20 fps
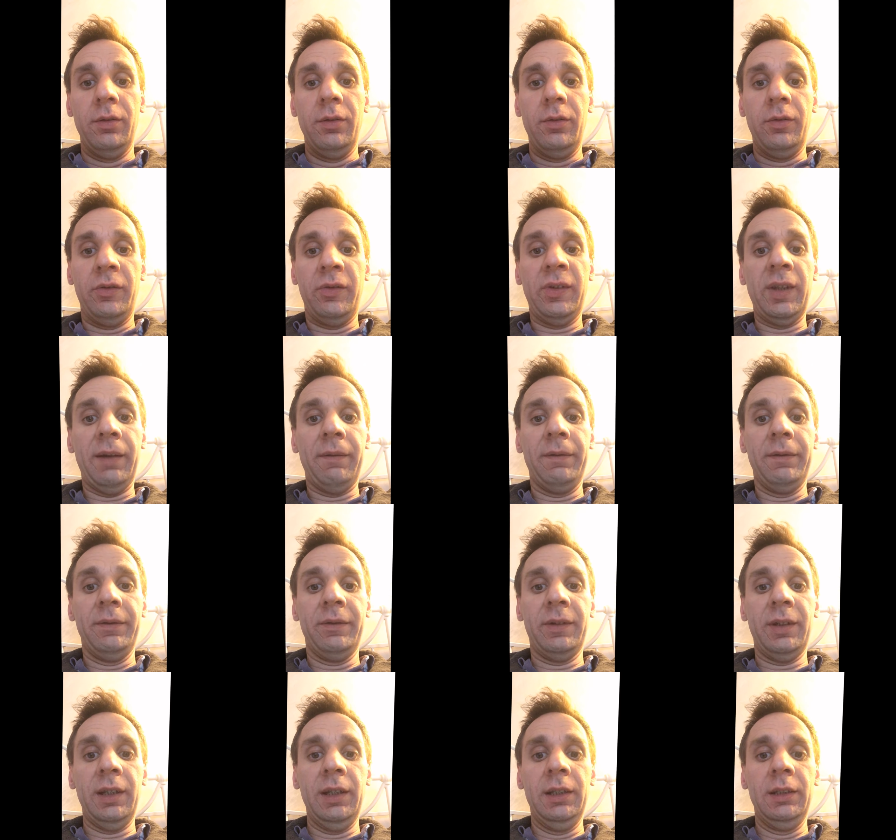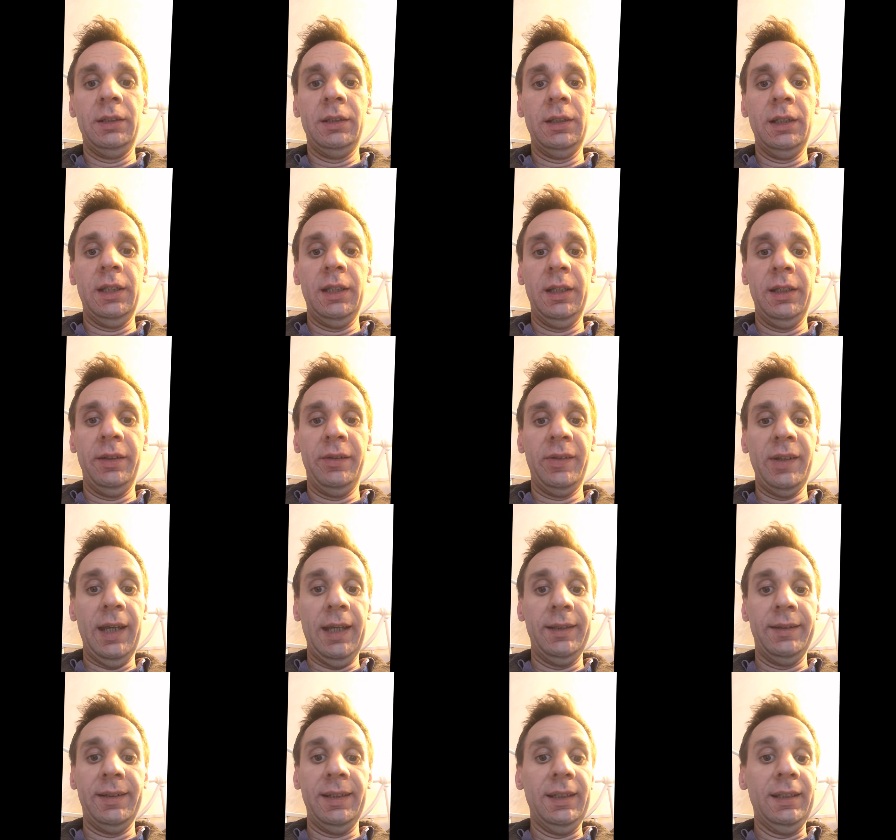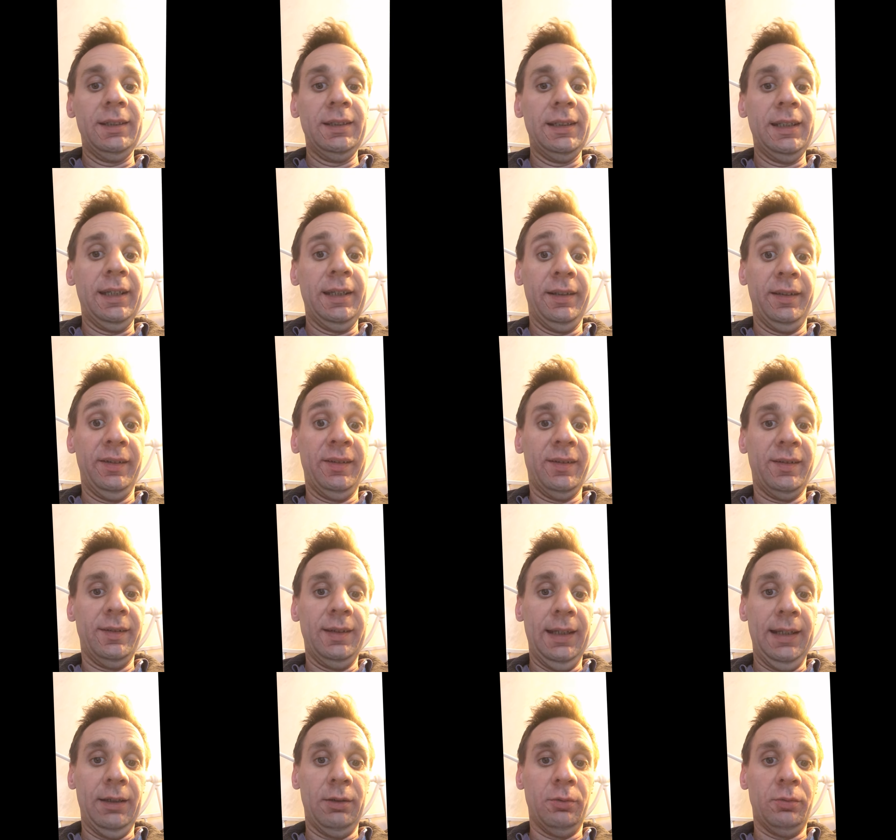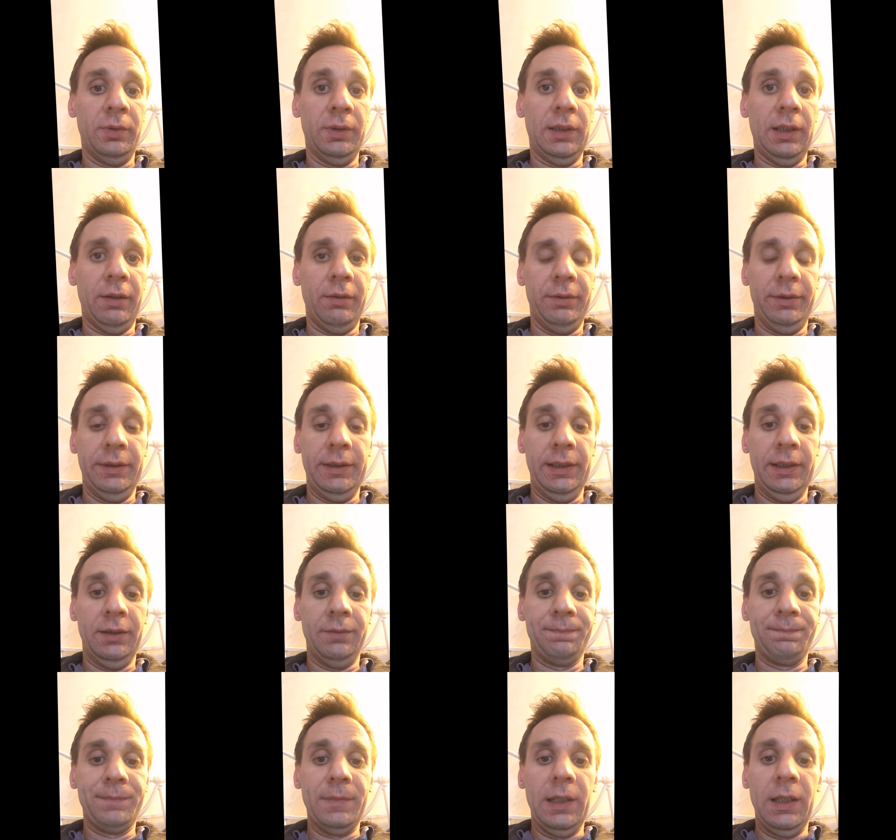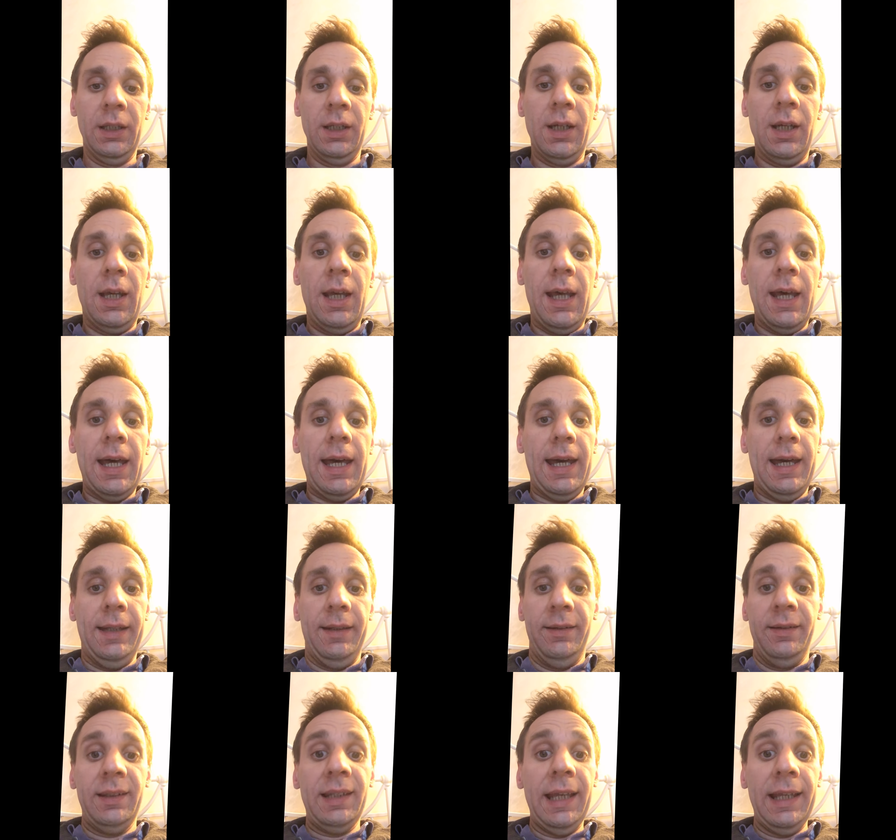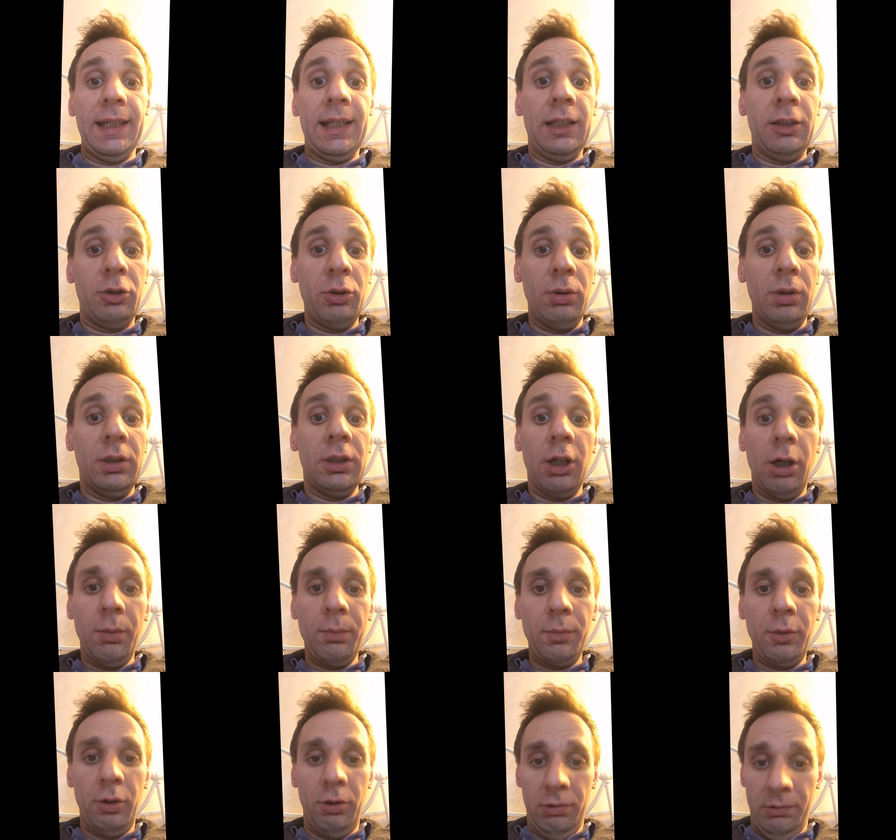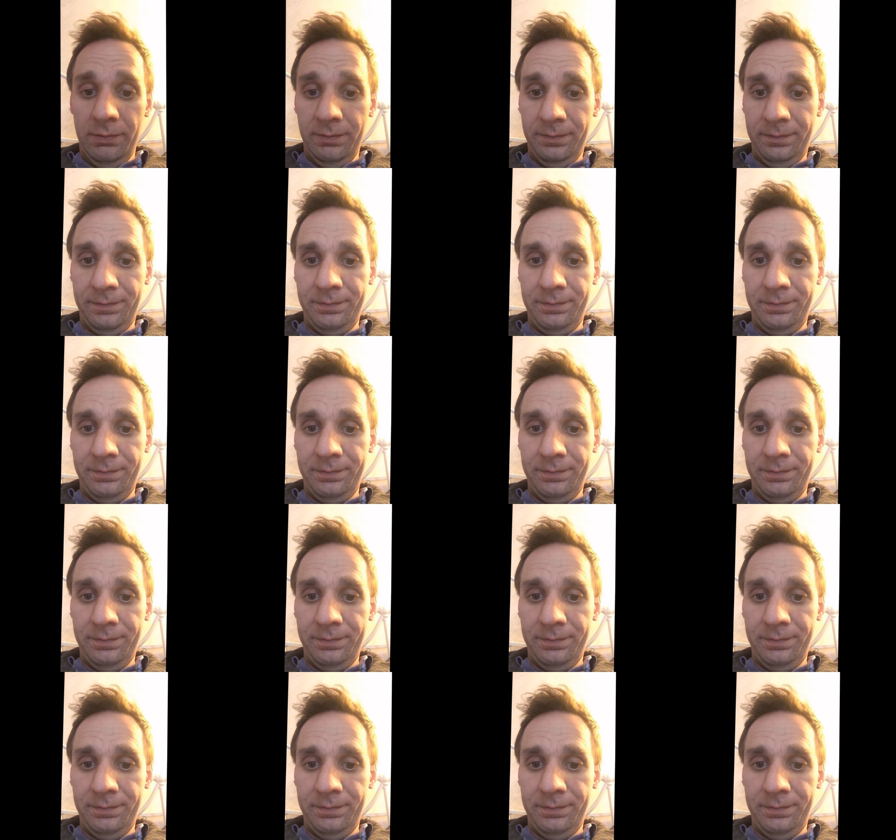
17 years, 18 years now we're going in, and they can do a lot more.